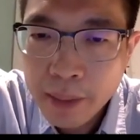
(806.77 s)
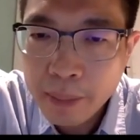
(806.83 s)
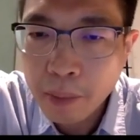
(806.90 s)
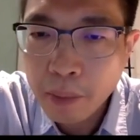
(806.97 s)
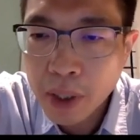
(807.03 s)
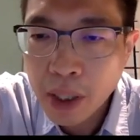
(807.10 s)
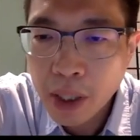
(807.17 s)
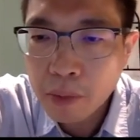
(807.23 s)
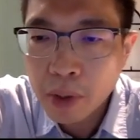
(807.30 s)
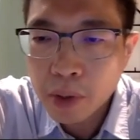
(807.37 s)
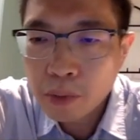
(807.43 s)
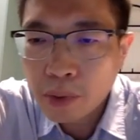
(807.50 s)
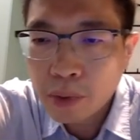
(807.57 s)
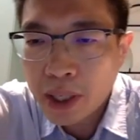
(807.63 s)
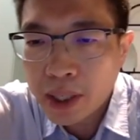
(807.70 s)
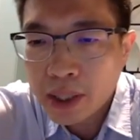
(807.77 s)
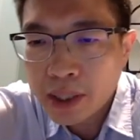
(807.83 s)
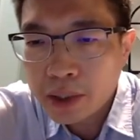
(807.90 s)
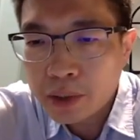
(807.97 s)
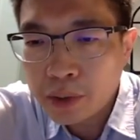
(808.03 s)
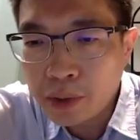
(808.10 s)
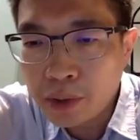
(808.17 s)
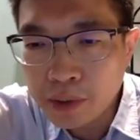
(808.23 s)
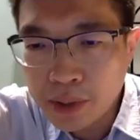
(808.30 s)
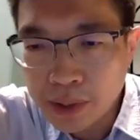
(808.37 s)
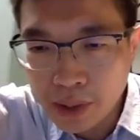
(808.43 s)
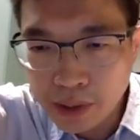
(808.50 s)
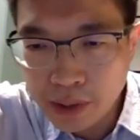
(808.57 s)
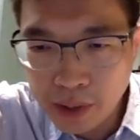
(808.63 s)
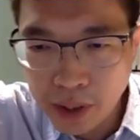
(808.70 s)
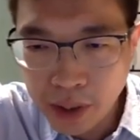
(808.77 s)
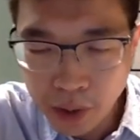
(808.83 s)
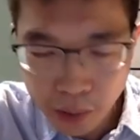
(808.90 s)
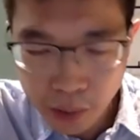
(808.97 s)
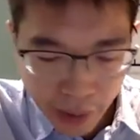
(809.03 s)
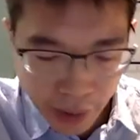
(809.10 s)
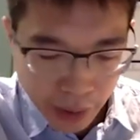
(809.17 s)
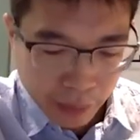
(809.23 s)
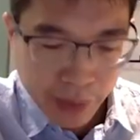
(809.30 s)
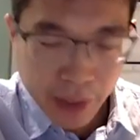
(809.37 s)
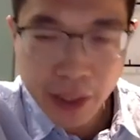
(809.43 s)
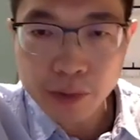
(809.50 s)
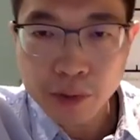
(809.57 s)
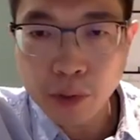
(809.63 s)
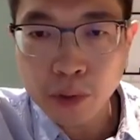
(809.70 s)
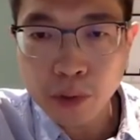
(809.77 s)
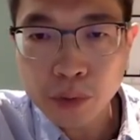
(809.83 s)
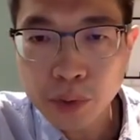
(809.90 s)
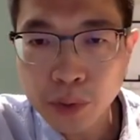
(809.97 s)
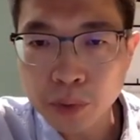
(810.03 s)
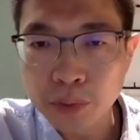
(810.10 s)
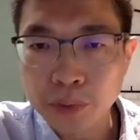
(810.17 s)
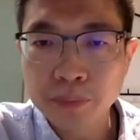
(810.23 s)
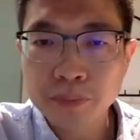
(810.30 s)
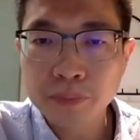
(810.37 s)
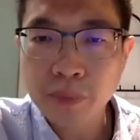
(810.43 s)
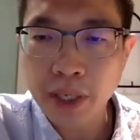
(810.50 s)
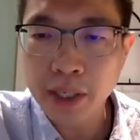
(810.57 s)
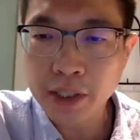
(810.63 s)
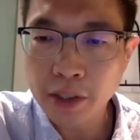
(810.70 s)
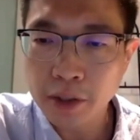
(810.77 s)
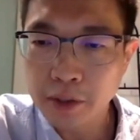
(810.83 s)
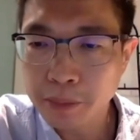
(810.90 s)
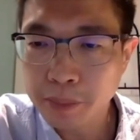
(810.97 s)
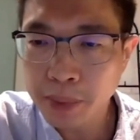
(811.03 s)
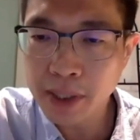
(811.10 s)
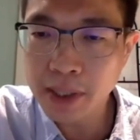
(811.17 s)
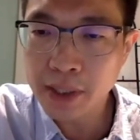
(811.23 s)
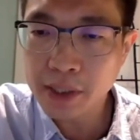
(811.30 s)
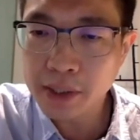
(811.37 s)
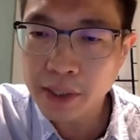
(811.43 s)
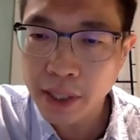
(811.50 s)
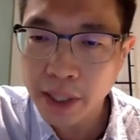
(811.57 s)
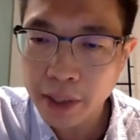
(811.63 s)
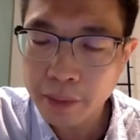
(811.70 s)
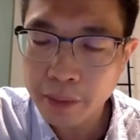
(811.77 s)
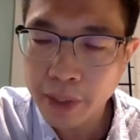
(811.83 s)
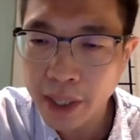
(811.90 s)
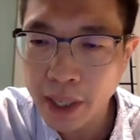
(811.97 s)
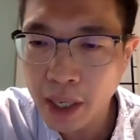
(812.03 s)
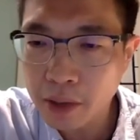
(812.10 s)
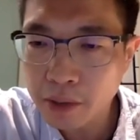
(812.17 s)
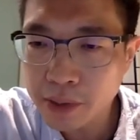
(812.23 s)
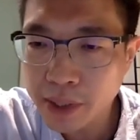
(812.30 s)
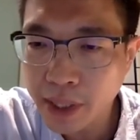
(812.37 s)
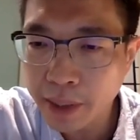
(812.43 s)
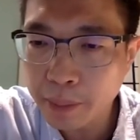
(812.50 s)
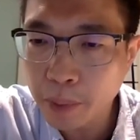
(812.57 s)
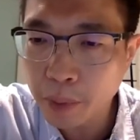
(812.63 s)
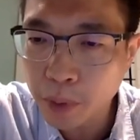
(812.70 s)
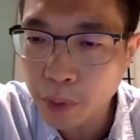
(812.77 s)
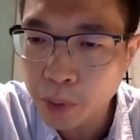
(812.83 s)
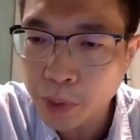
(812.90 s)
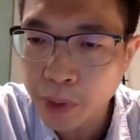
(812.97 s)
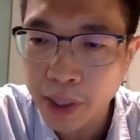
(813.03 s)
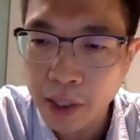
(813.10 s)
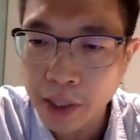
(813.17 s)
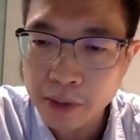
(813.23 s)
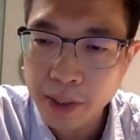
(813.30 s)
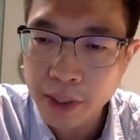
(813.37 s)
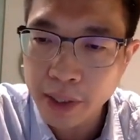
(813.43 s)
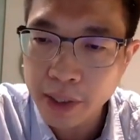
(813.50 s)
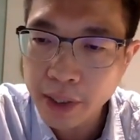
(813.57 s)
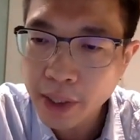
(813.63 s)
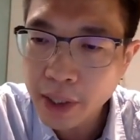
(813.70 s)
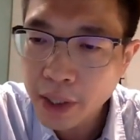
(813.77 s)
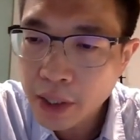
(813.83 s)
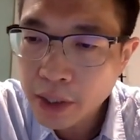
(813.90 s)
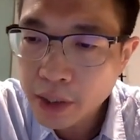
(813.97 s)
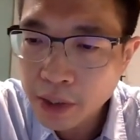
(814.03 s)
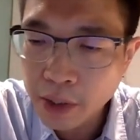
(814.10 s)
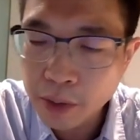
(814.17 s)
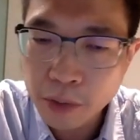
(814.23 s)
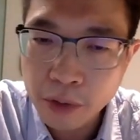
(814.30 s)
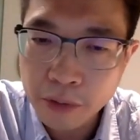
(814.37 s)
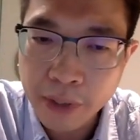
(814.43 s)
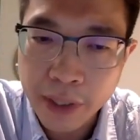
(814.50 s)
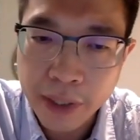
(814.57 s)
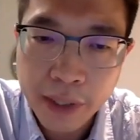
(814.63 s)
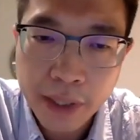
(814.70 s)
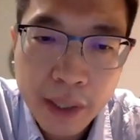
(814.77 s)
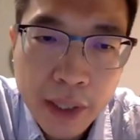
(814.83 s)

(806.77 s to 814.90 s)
But what I want to highlight to you is this TO area zone two. Okay, so basically this is the area outside portal tract, outside central vein.